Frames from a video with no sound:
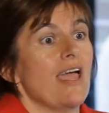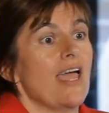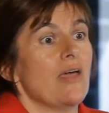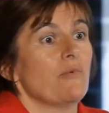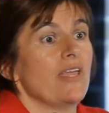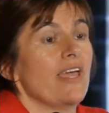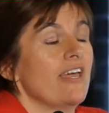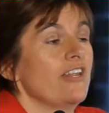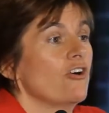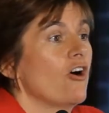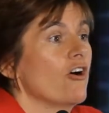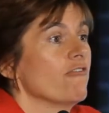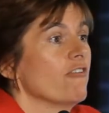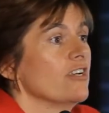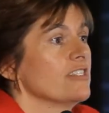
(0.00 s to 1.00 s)
And we had
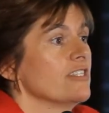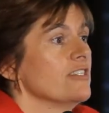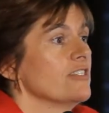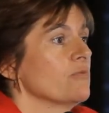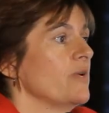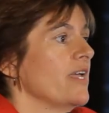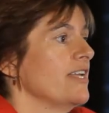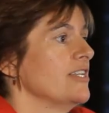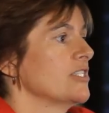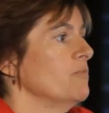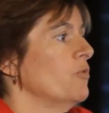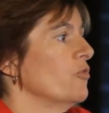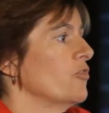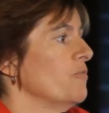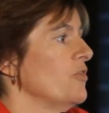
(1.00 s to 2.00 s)
high-rises, we had
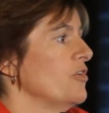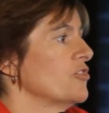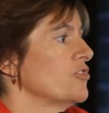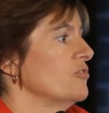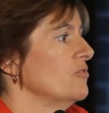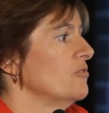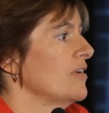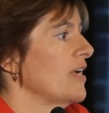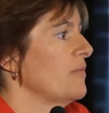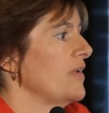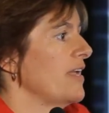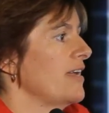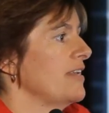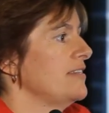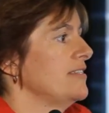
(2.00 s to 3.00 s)
small commercial, and
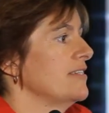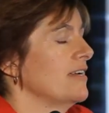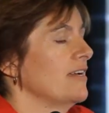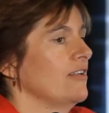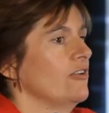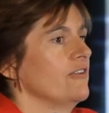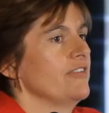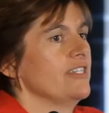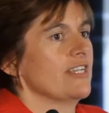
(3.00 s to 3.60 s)
we had a lot of